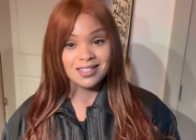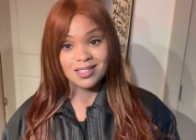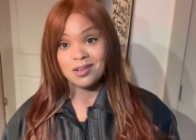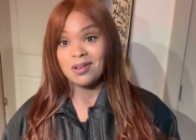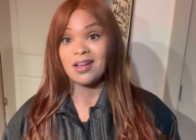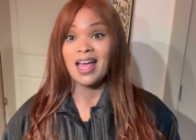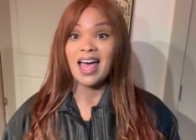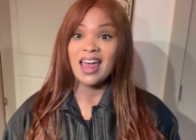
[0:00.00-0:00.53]

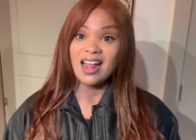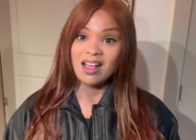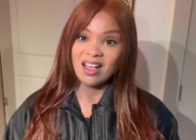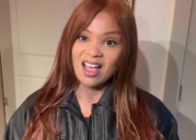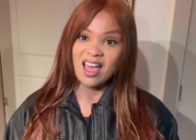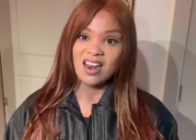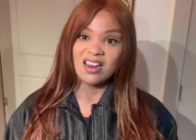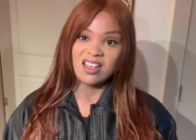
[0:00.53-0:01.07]
So had I
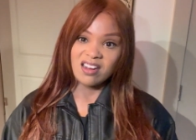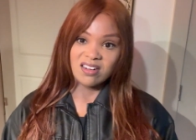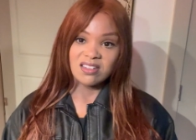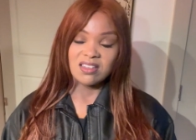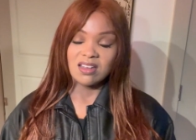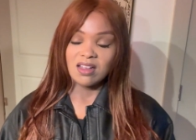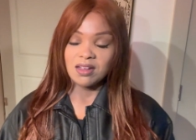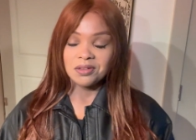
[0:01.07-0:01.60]
got it years
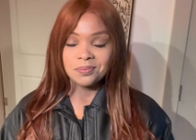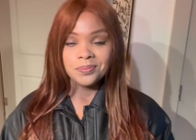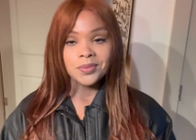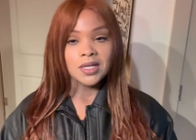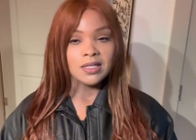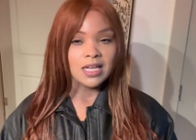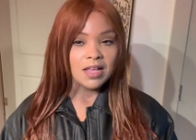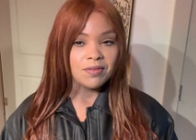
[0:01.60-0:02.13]
ago,
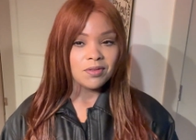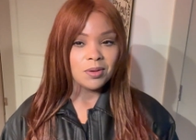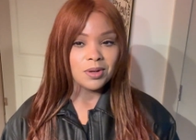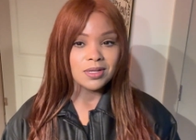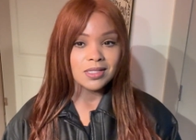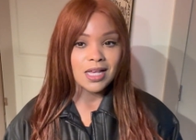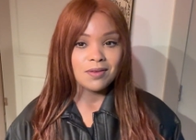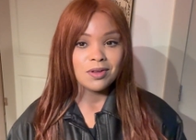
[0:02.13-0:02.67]
definitely would
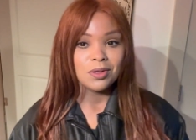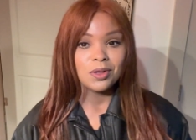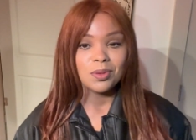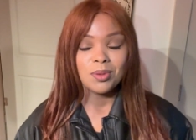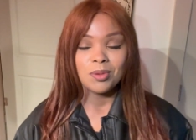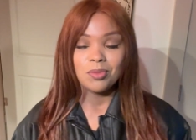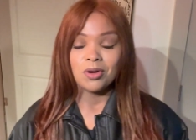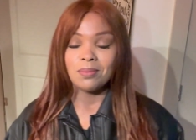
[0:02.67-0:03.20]
have saved a little
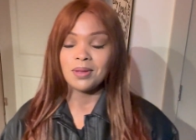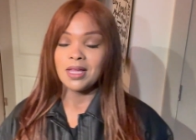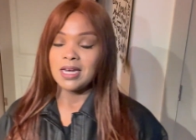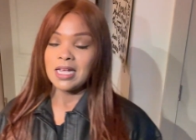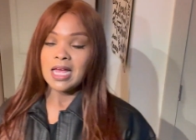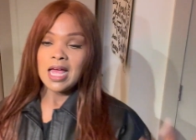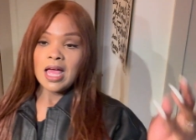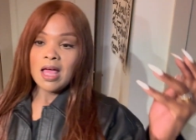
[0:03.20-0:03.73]
bit more money.
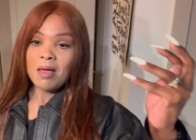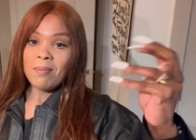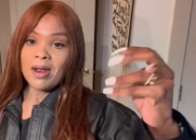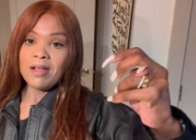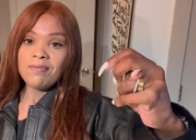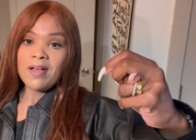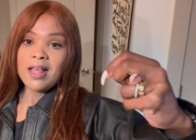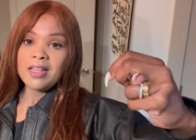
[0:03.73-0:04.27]
But I
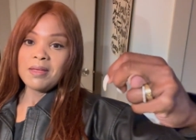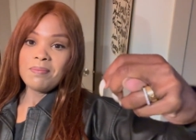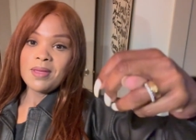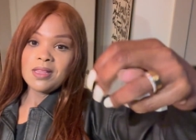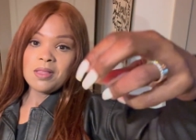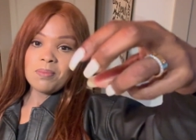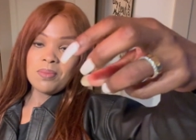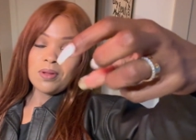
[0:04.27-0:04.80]
finally bit
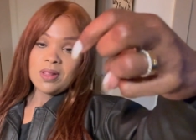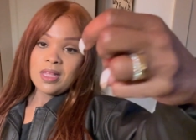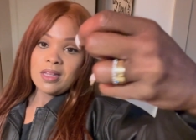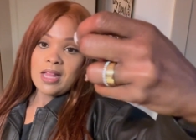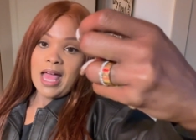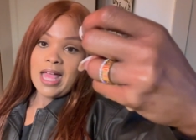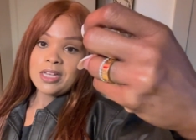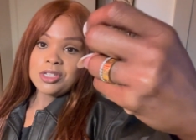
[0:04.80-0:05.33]
the bullet
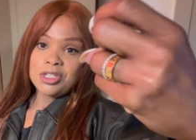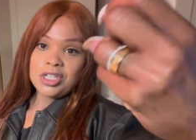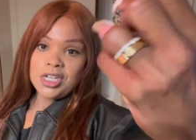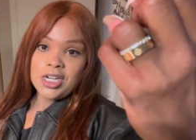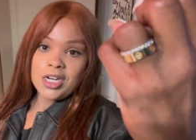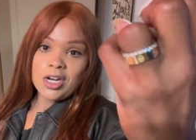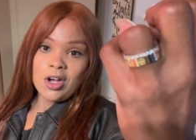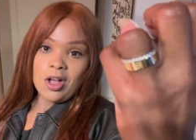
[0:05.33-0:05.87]
last
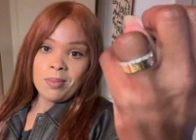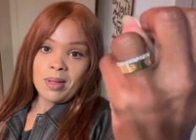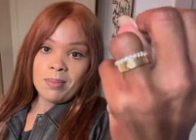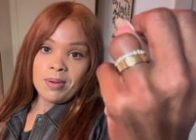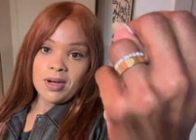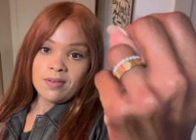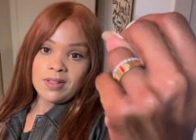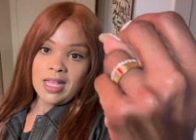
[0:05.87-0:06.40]
year on my
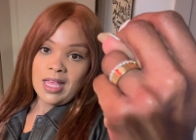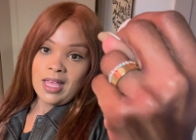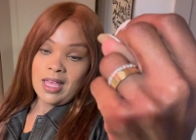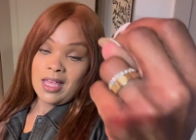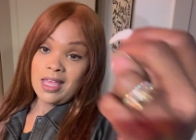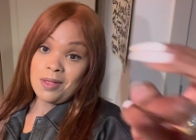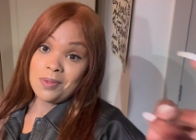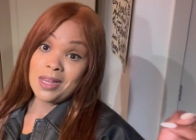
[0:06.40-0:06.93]

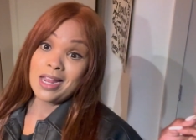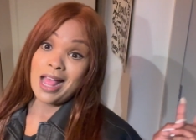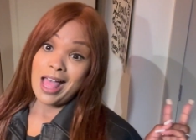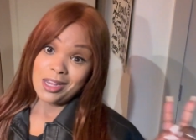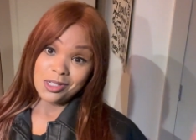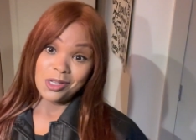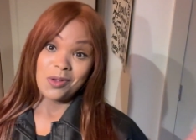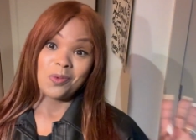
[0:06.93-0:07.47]
birthday. It
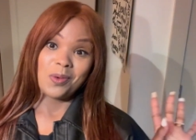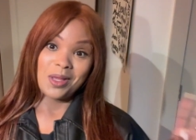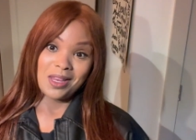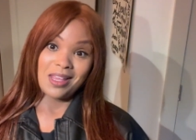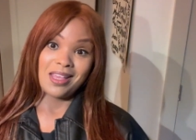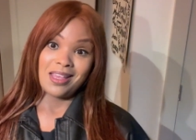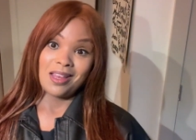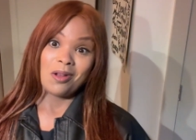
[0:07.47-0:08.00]
actually went
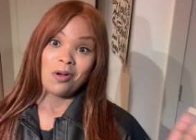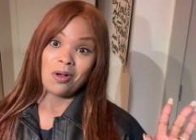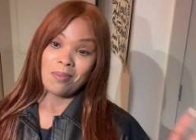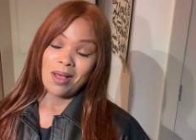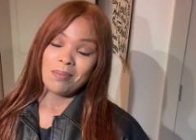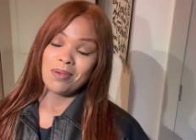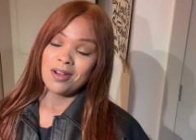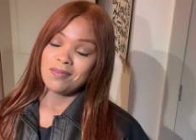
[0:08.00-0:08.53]
in on my
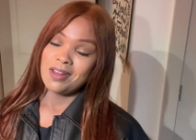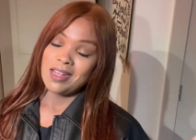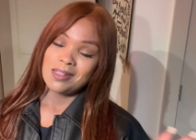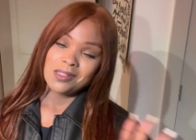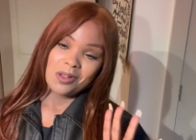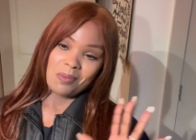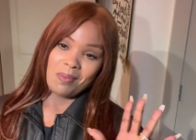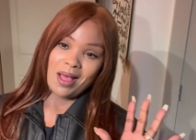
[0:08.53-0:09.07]
birthday.
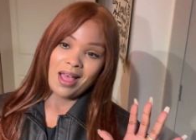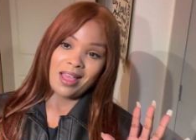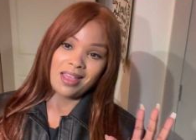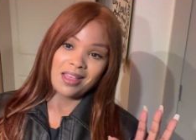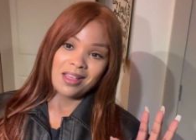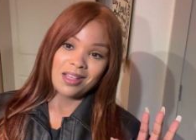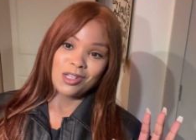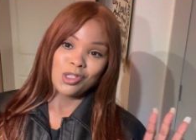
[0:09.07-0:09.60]
So my
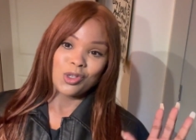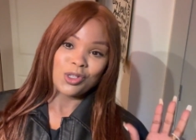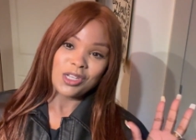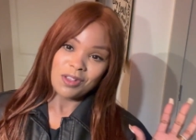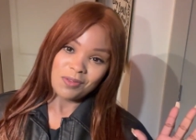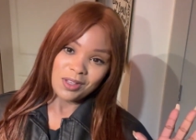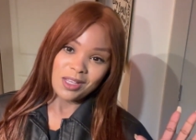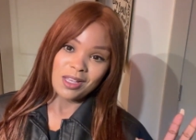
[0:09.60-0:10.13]
uh,
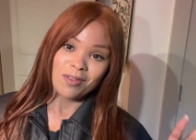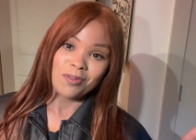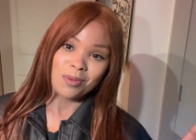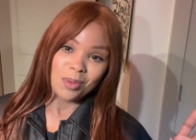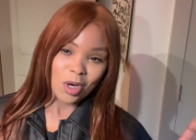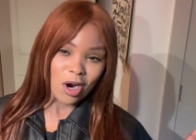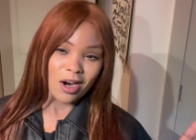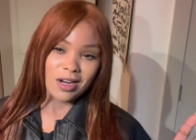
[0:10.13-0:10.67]
certificate from
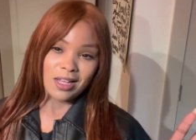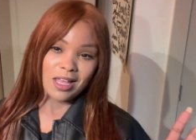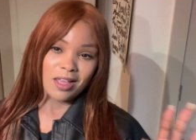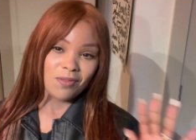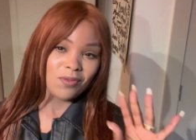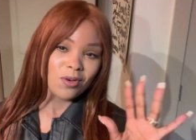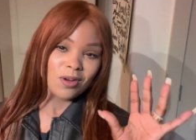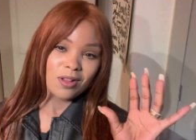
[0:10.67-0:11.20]
Cartier
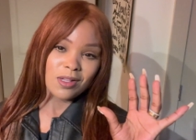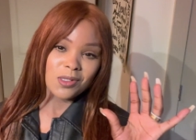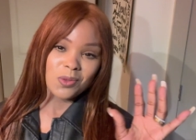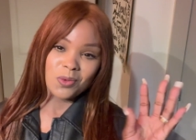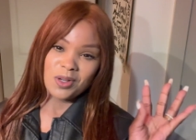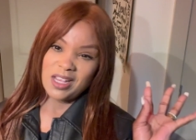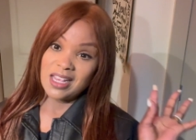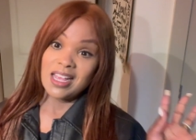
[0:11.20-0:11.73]
for this
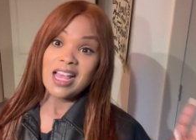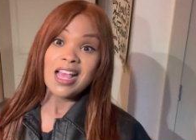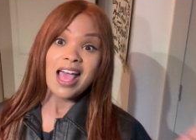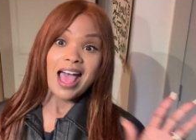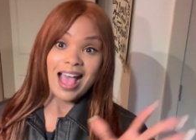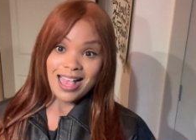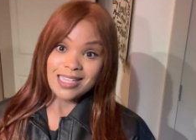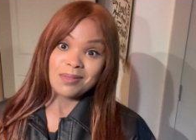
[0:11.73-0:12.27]
ring
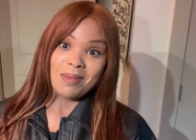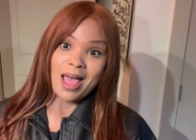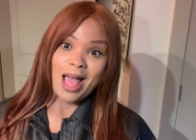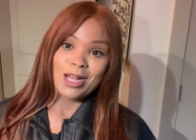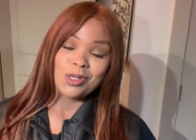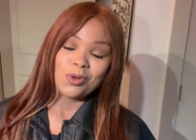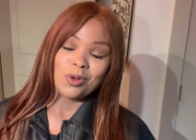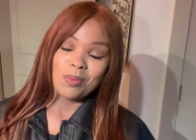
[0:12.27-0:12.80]
has my
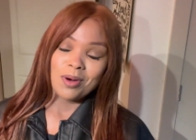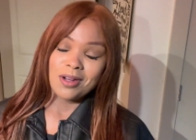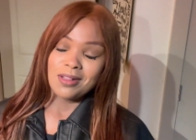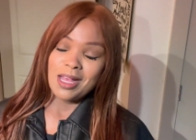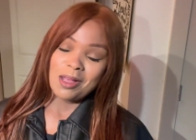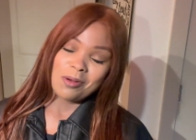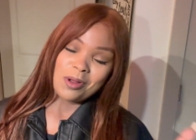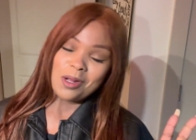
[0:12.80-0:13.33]
actual
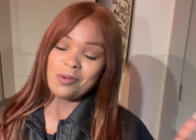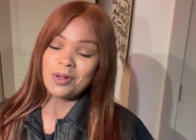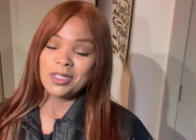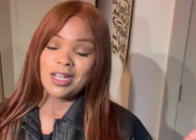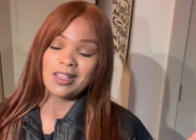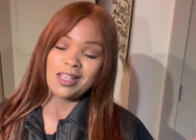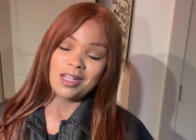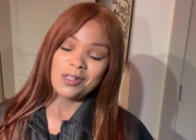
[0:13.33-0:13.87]
birthday on it, which I
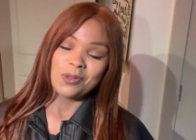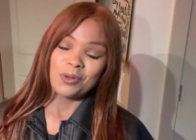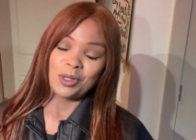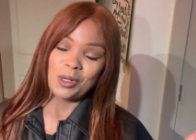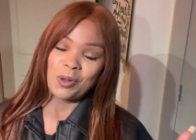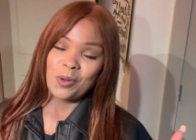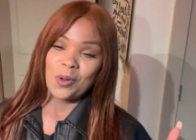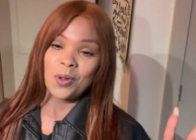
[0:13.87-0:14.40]
think is really
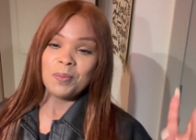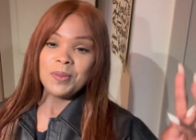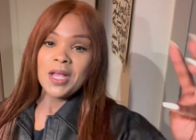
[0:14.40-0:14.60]
cool.